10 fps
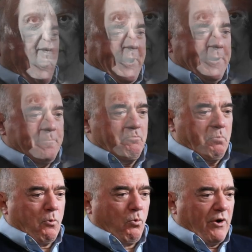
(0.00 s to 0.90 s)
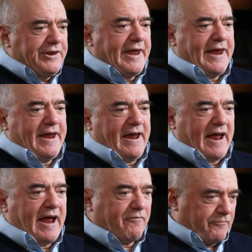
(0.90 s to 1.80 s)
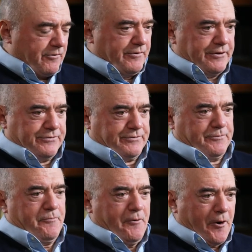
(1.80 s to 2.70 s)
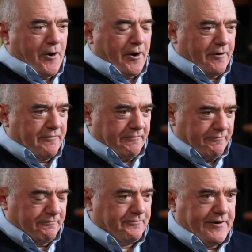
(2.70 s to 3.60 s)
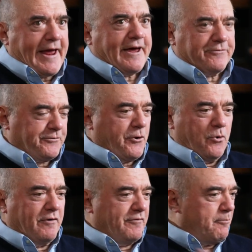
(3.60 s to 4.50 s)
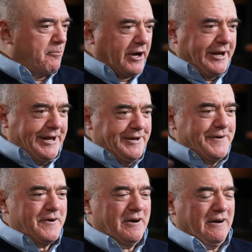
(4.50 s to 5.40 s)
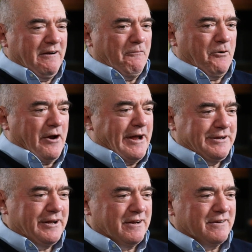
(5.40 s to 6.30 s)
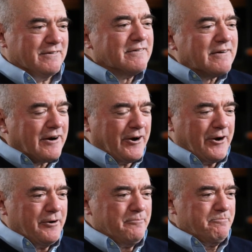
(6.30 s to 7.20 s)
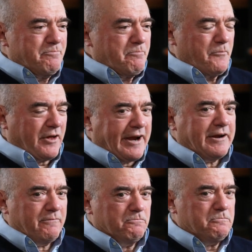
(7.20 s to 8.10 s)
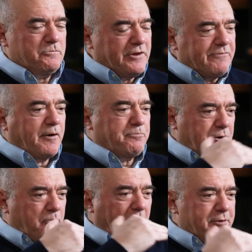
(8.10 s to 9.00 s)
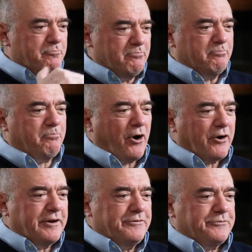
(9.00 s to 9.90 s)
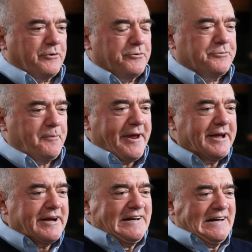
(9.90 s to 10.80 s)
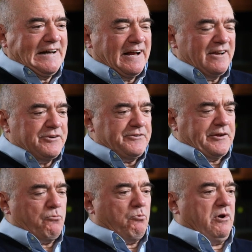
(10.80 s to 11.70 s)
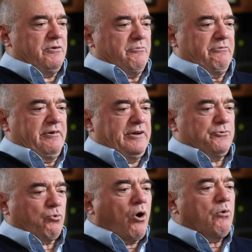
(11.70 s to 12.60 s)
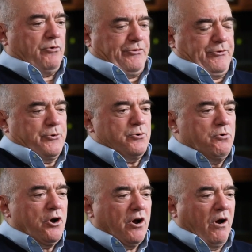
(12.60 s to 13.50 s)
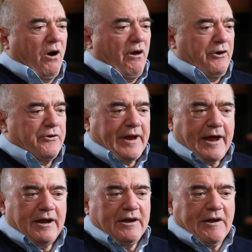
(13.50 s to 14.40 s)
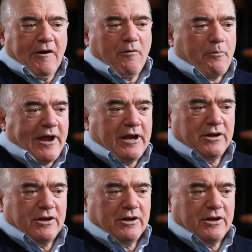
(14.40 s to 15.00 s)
And one day after this fiasco of a mugging where I didn't kind of live up to my bargain, so to speak, she said, "What is wrong with you? You're not paying